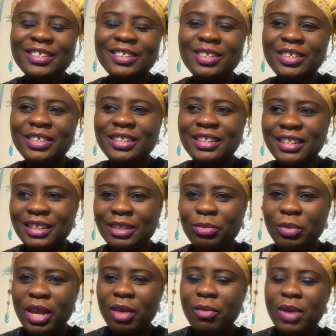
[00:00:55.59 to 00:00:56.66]
So
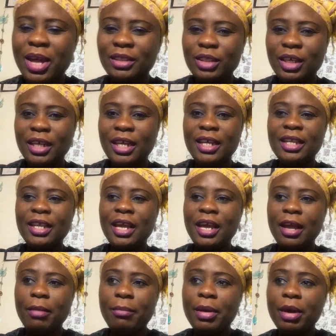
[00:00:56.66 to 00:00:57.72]
this week we are talking
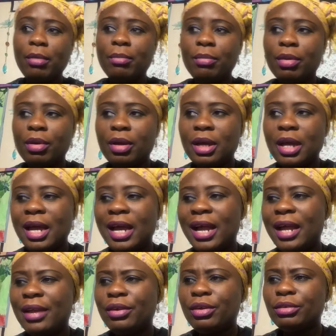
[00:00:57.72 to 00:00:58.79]
about blogger,
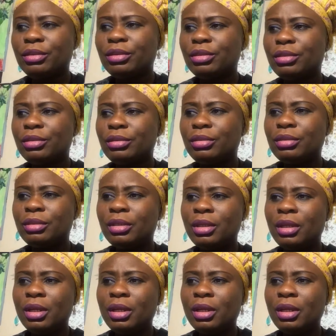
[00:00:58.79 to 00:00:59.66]
and also